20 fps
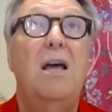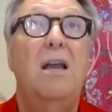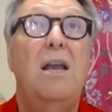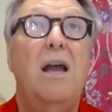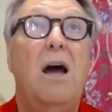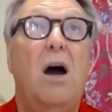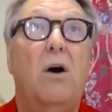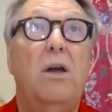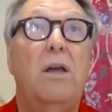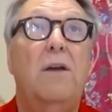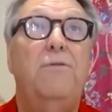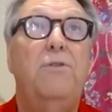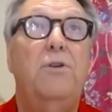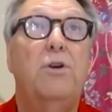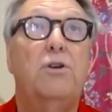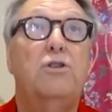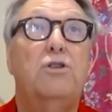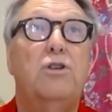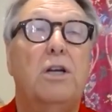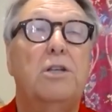Now, if
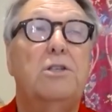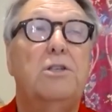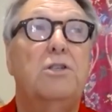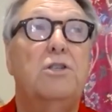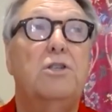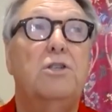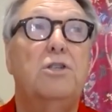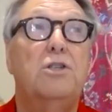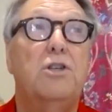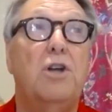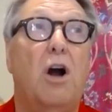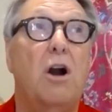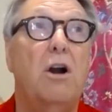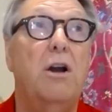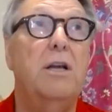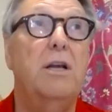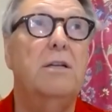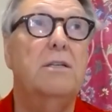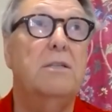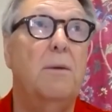you're just
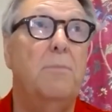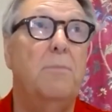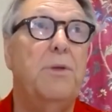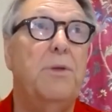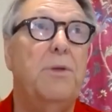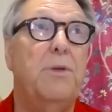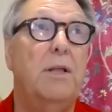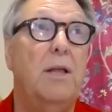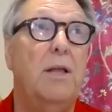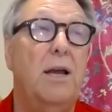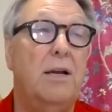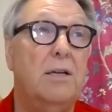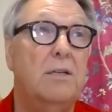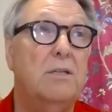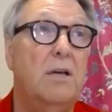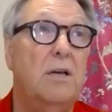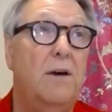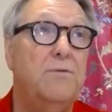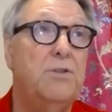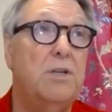starting something like a
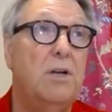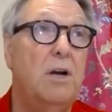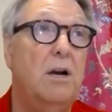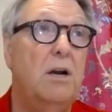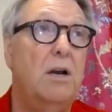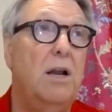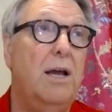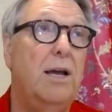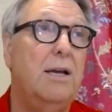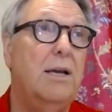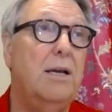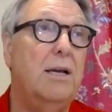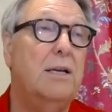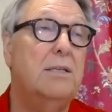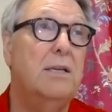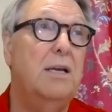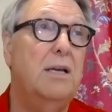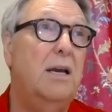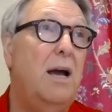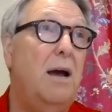soft start, like I
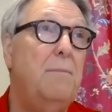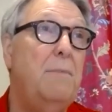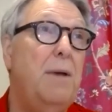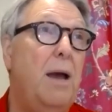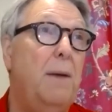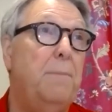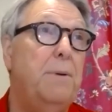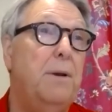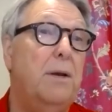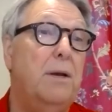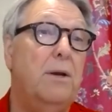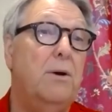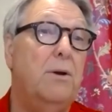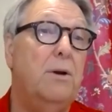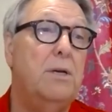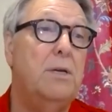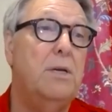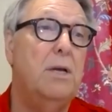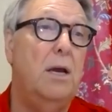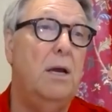say, I'm happy to go to
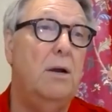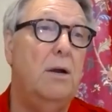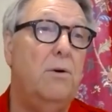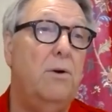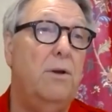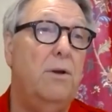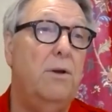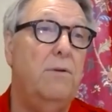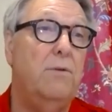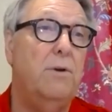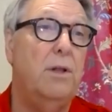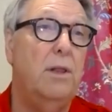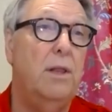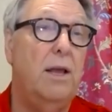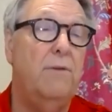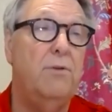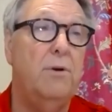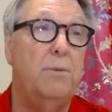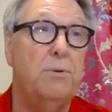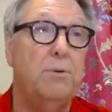10 or even
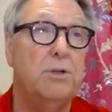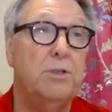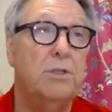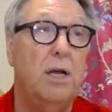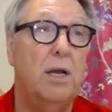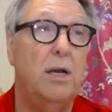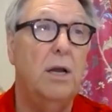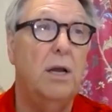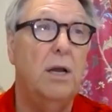11%,